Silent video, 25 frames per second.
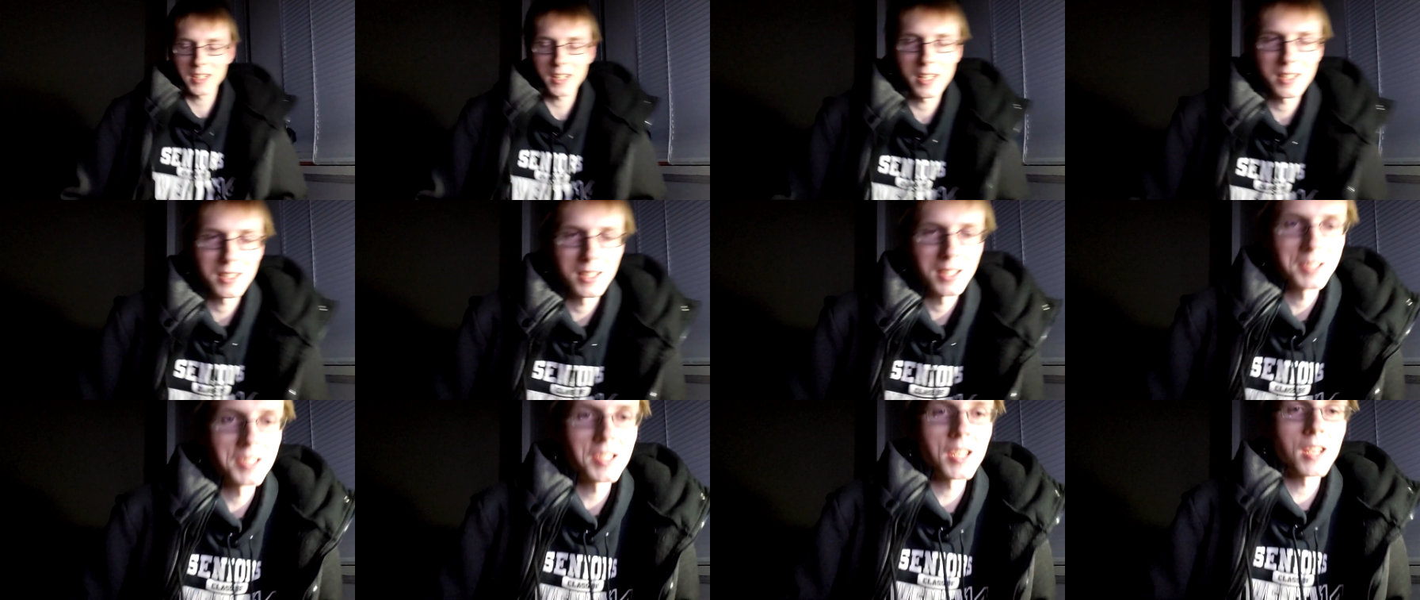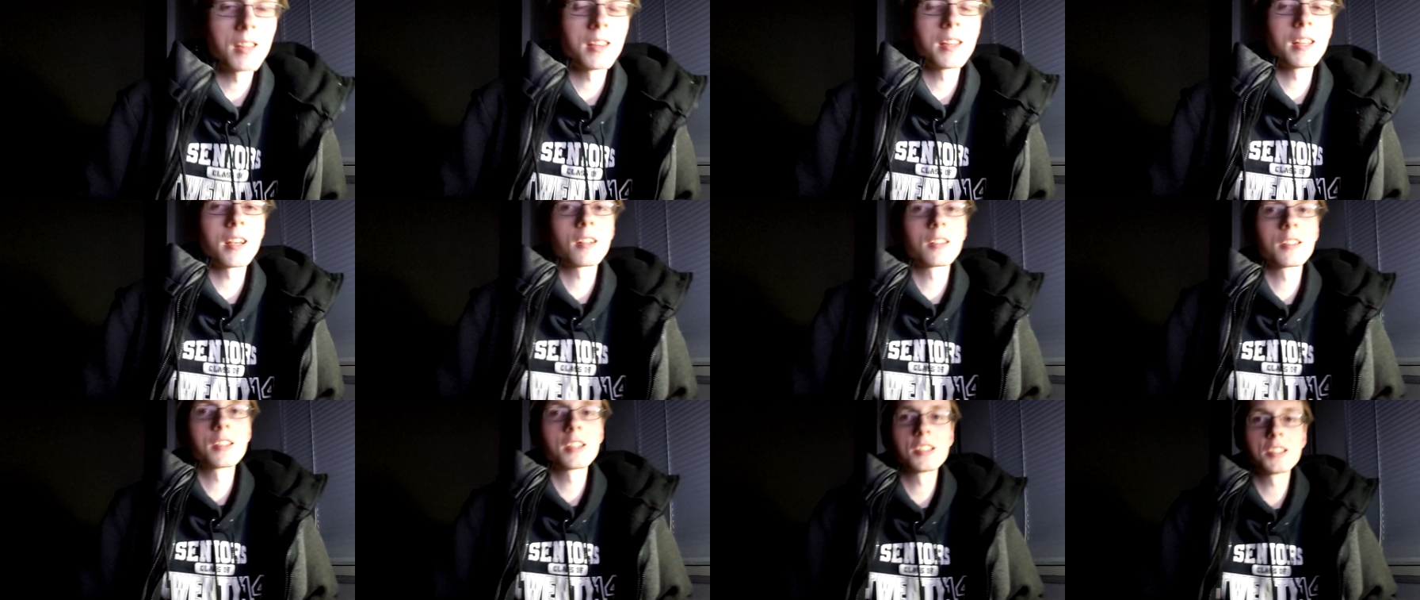like the,
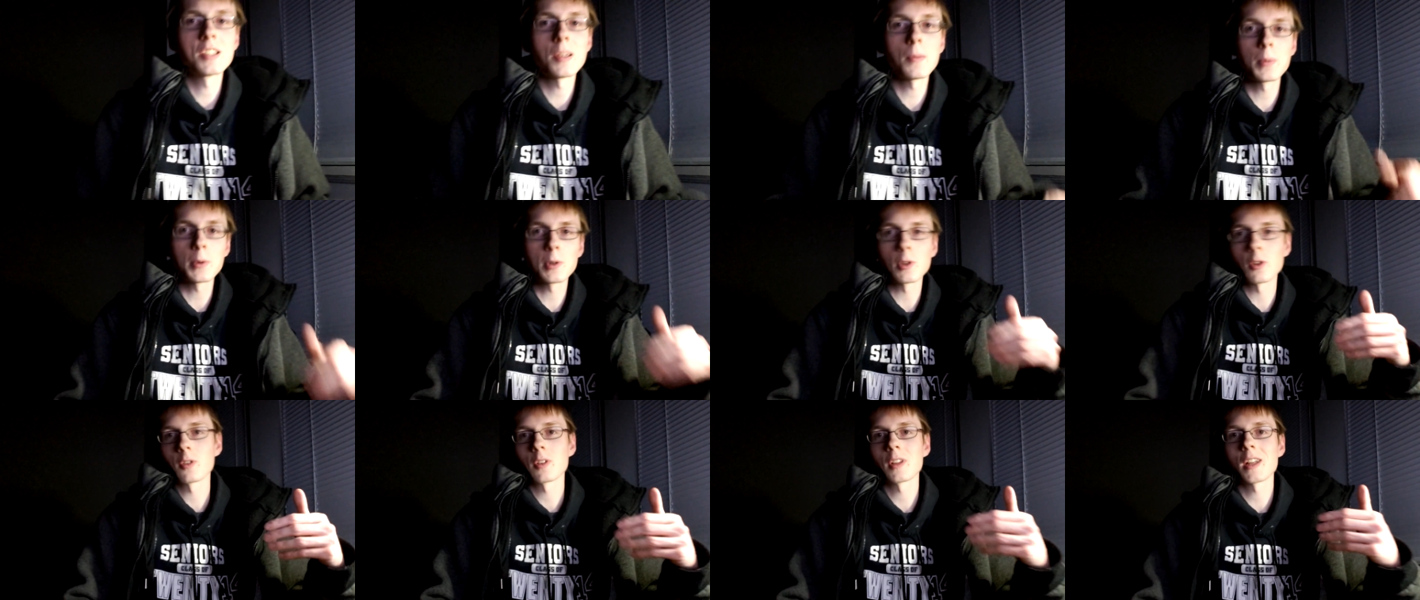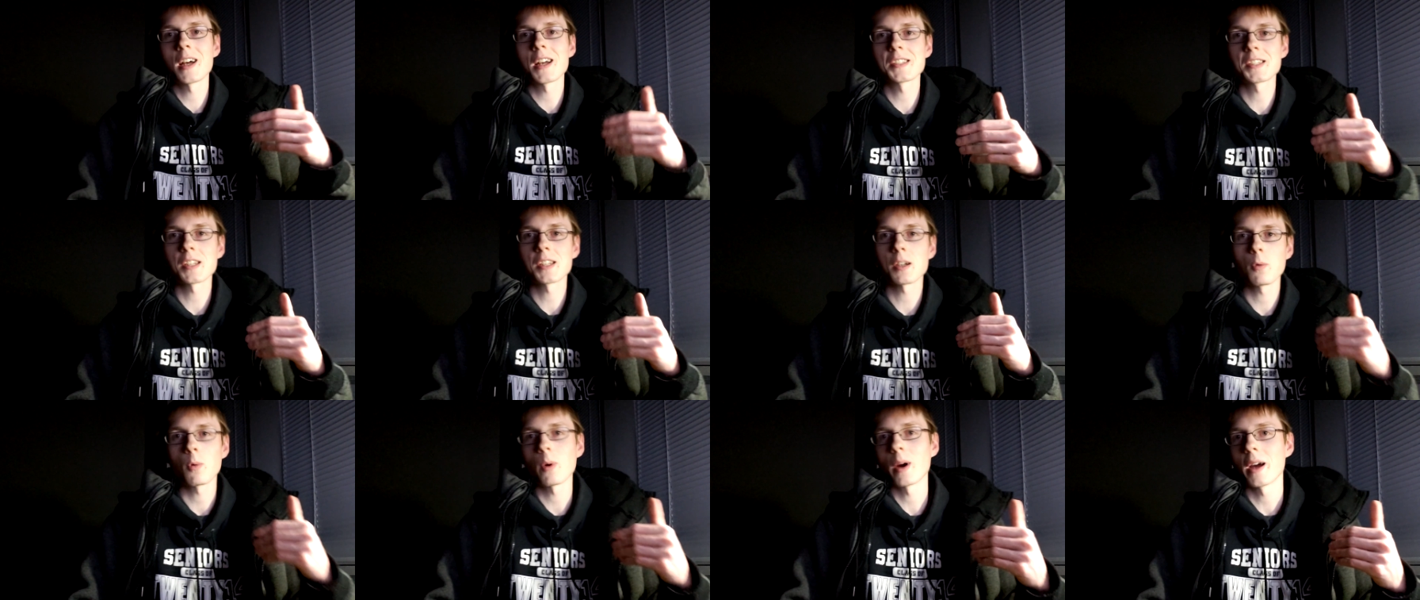the typical
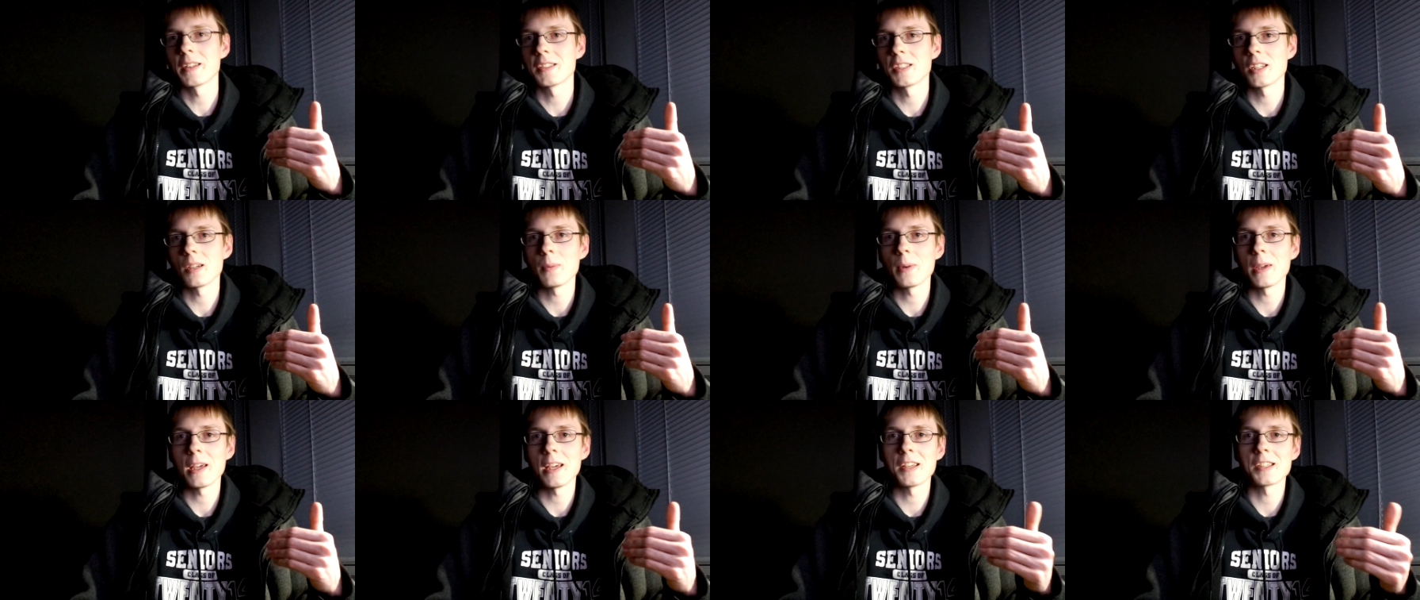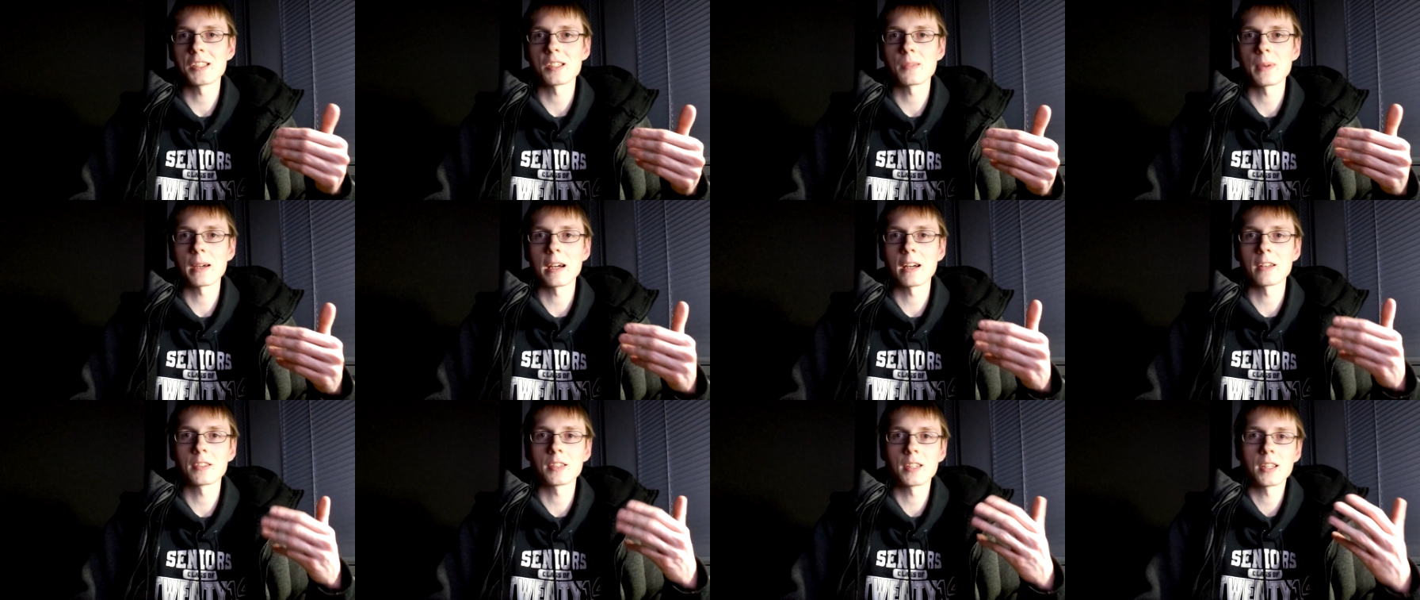classic YTPs
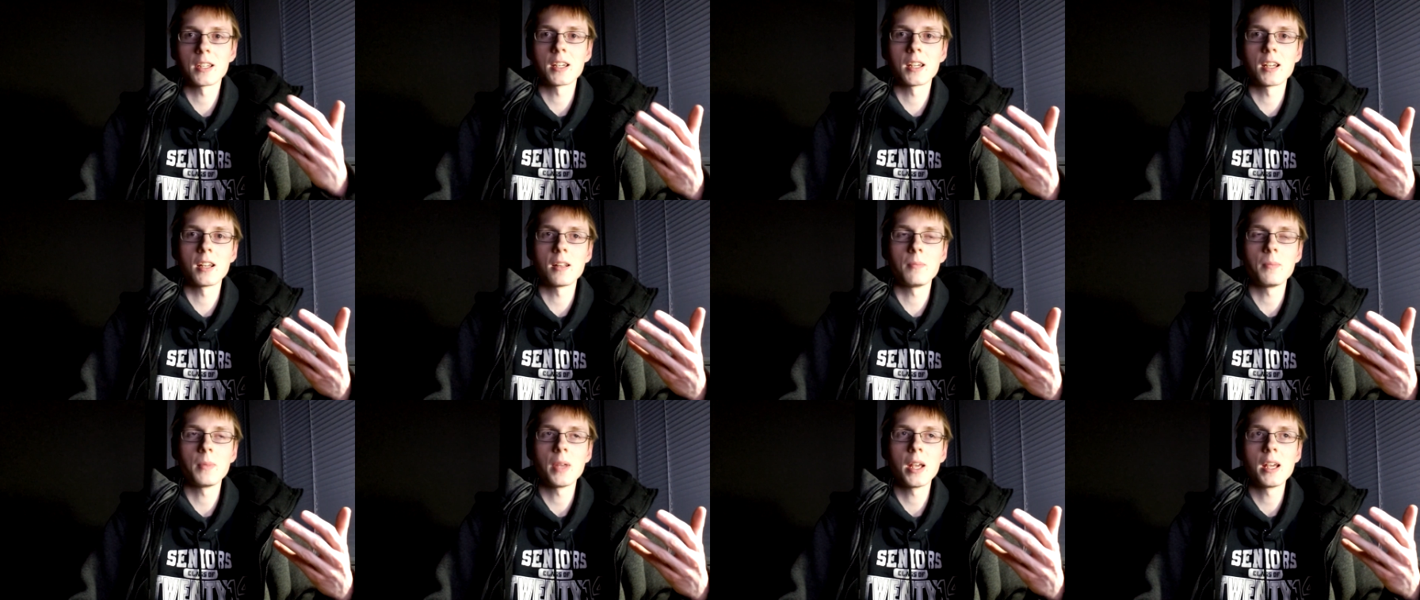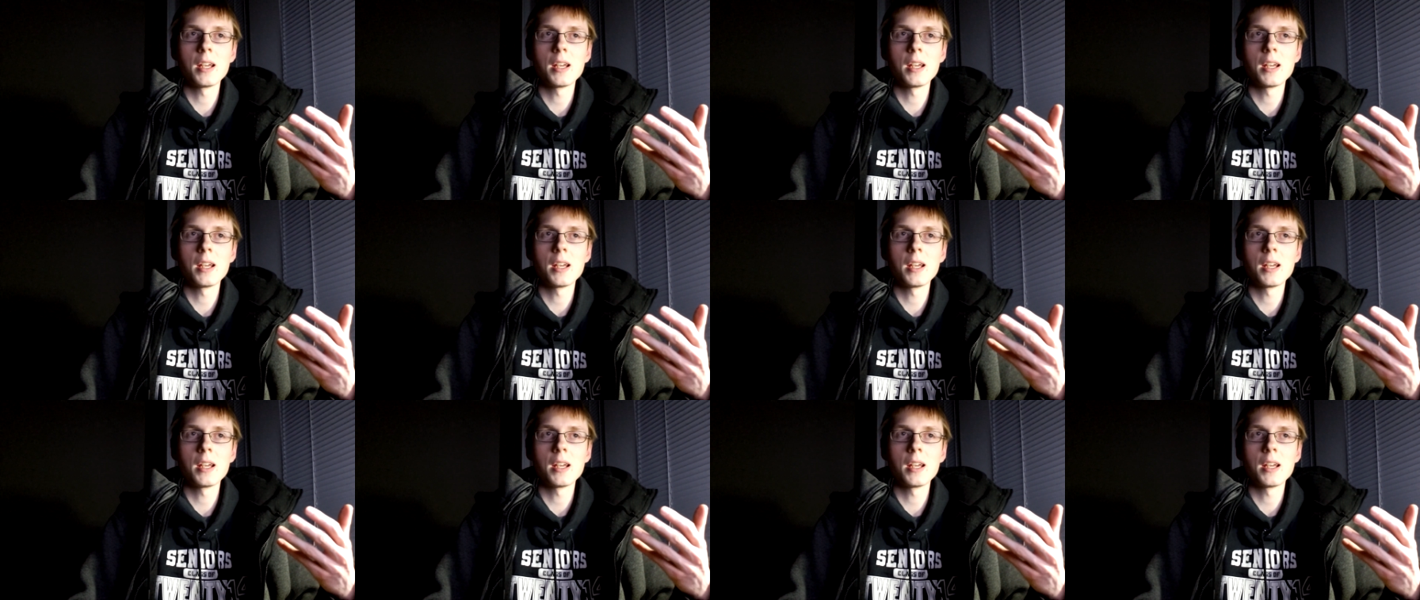about the